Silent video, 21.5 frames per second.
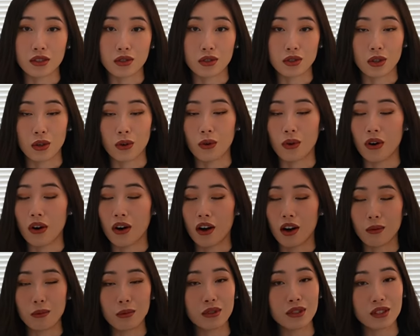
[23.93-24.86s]
so
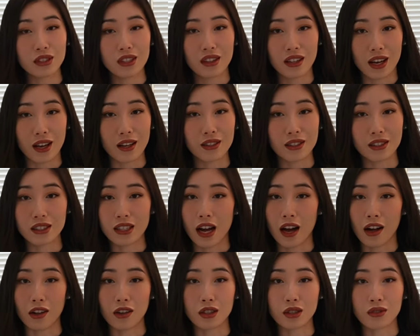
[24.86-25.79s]
almost a thousand
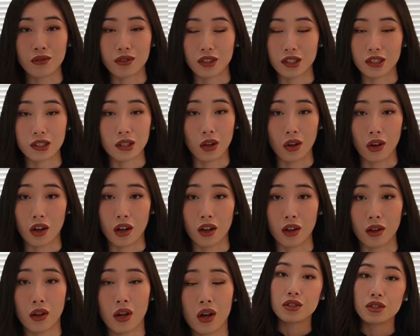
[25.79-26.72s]
dollars for this haul.